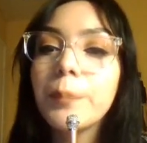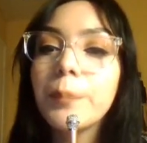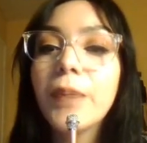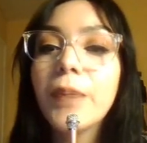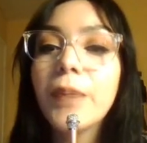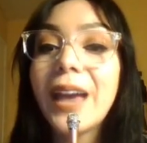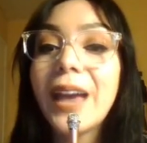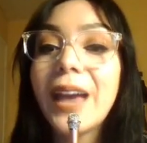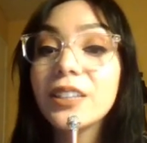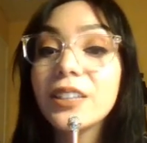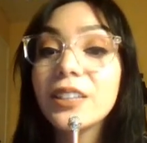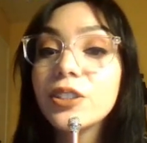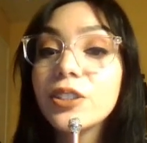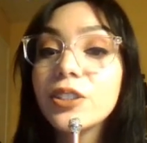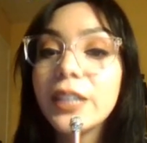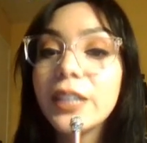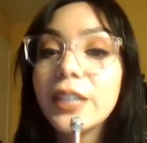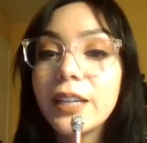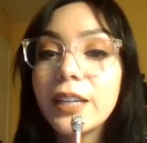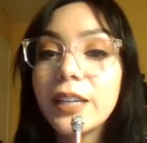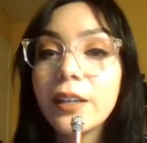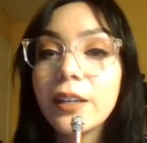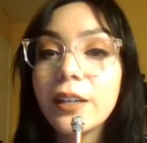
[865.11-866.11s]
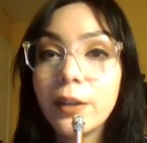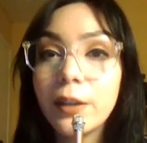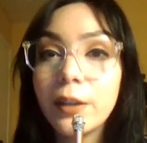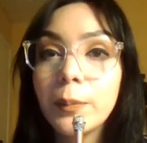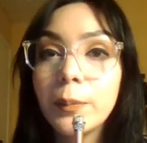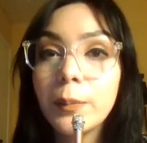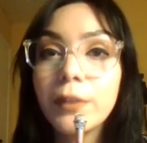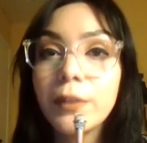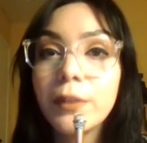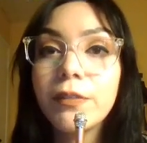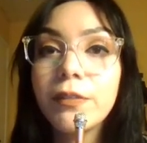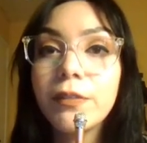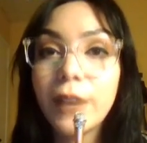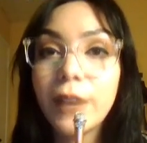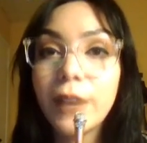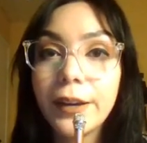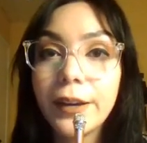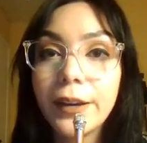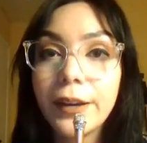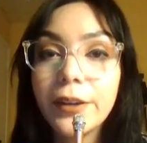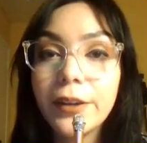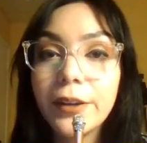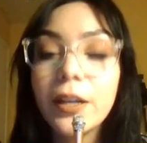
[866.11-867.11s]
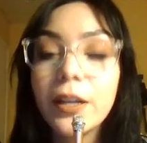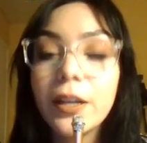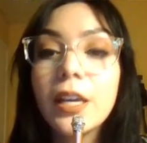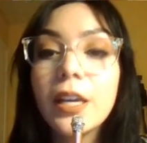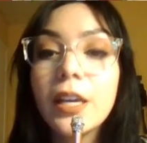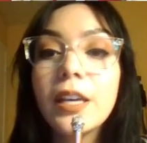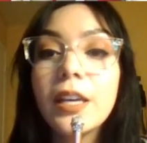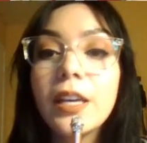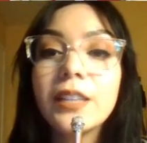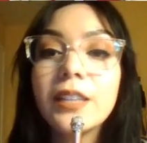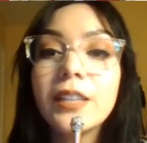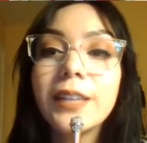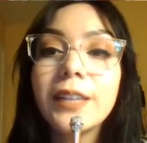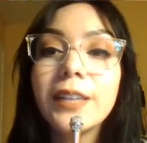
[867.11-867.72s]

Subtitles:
As you're heating it up, the fire is